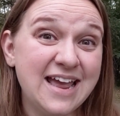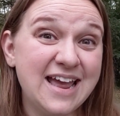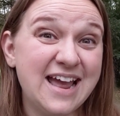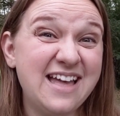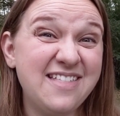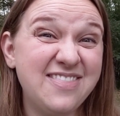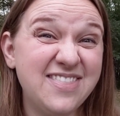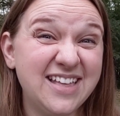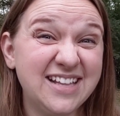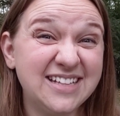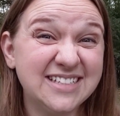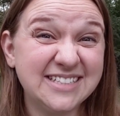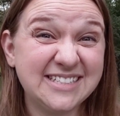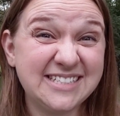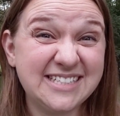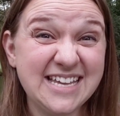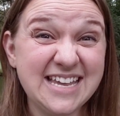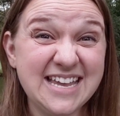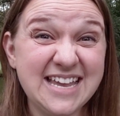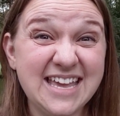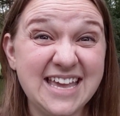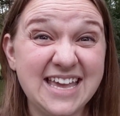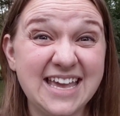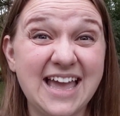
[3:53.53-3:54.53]
and then
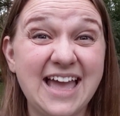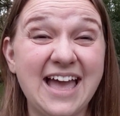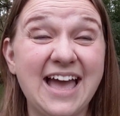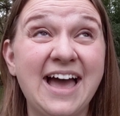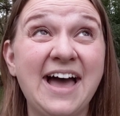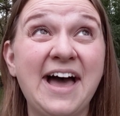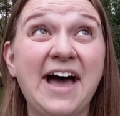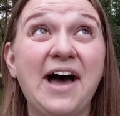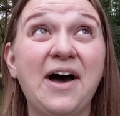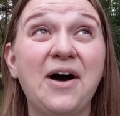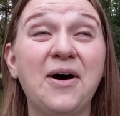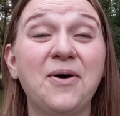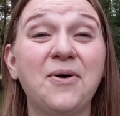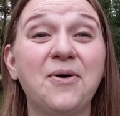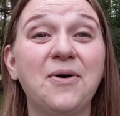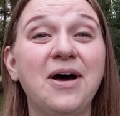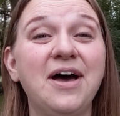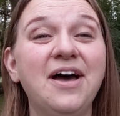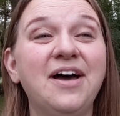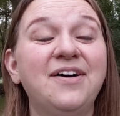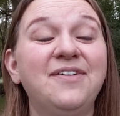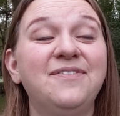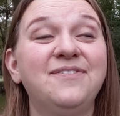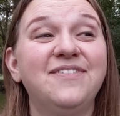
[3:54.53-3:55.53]
seeing how
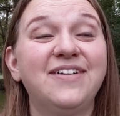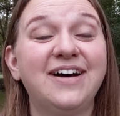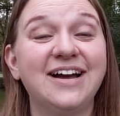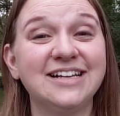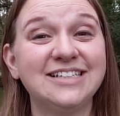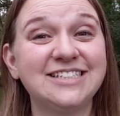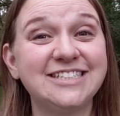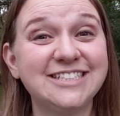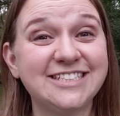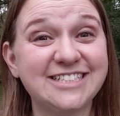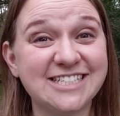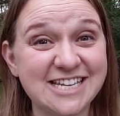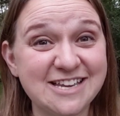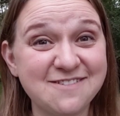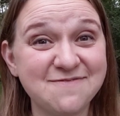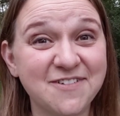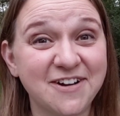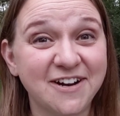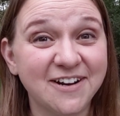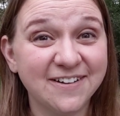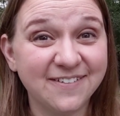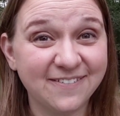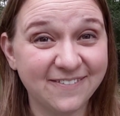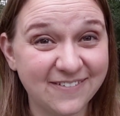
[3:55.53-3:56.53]
much cheaper
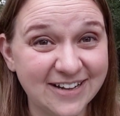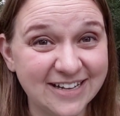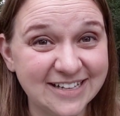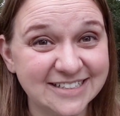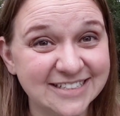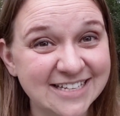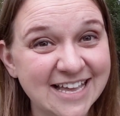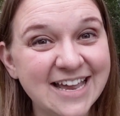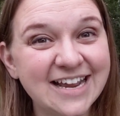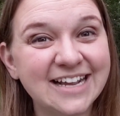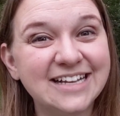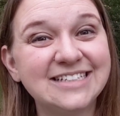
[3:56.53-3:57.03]
it was